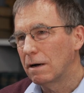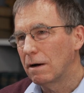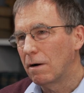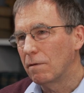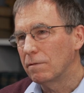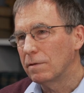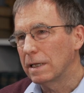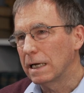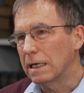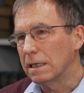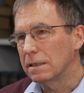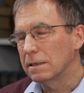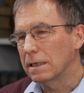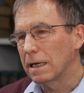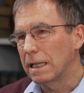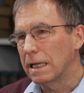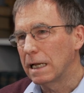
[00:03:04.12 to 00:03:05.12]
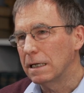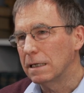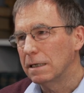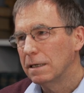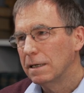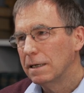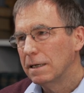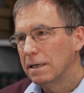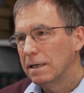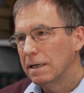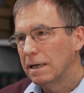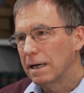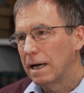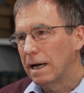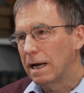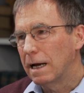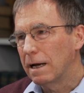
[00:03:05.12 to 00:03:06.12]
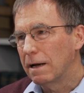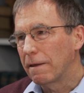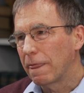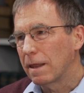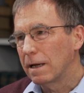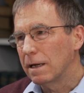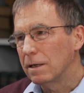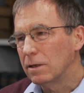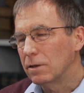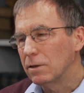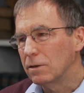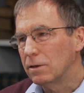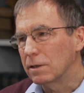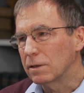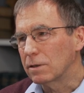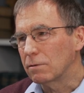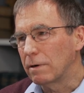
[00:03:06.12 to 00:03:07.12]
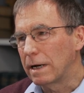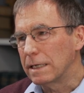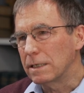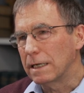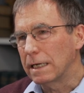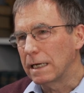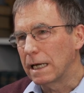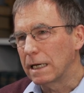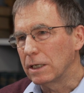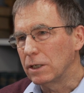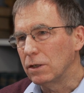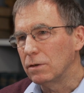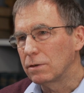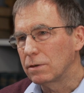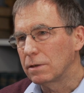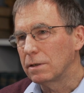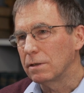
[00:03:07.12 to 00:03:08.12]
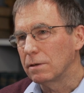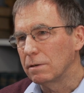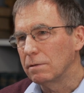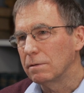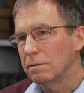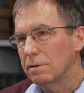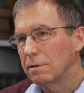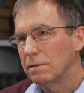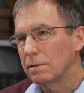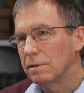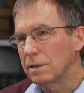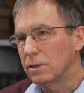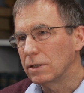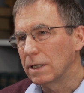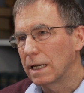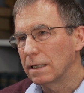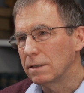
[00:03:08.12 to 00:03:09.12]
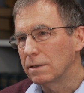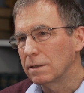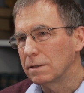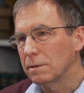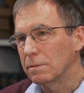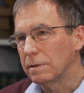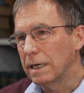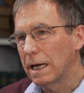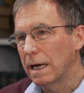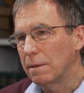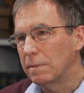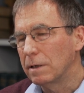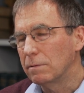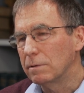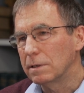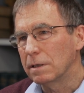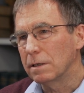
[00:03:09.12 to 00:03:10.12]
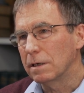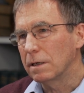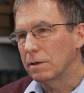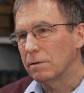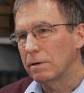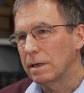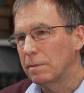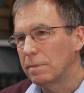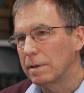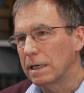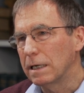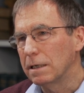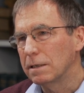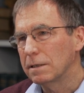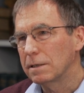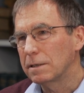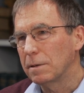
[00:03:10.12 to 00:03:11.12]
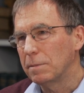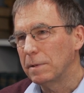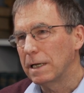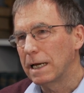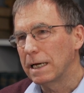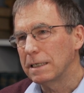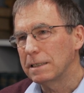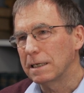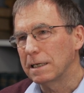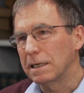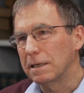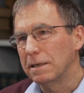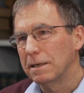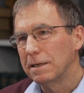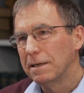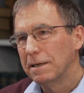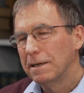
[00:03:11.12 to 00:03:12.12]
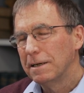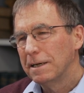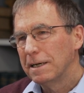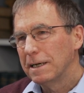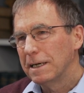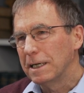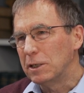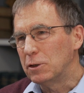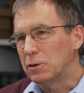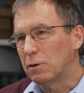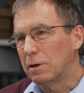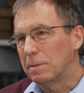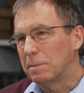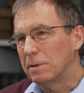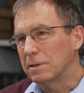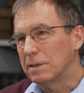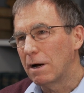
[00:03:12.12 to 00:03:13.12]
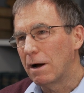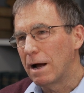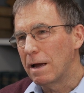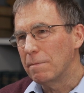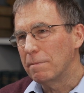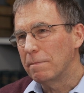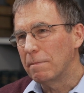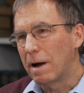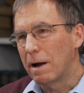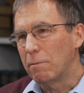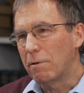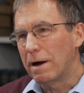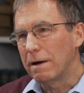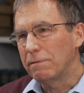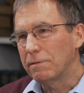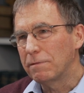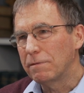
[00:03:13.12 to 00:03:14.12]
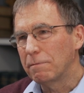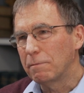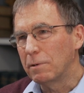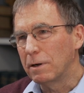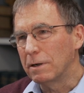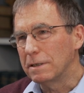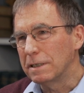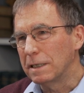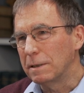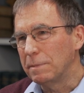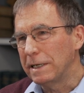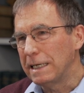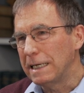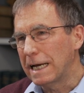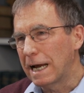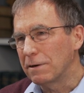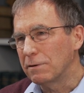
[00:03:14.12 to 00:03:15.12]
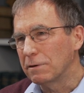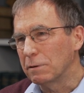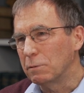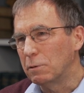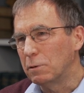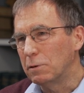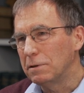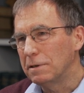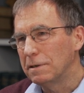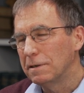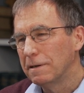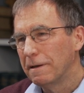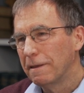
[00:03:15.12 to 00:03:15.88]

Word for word: uh, of things, and then uh, just gradually getting used to the challenges that we had. But it was an incredibly stimulating and enjoyable time. My wife worked in the pediatric ward.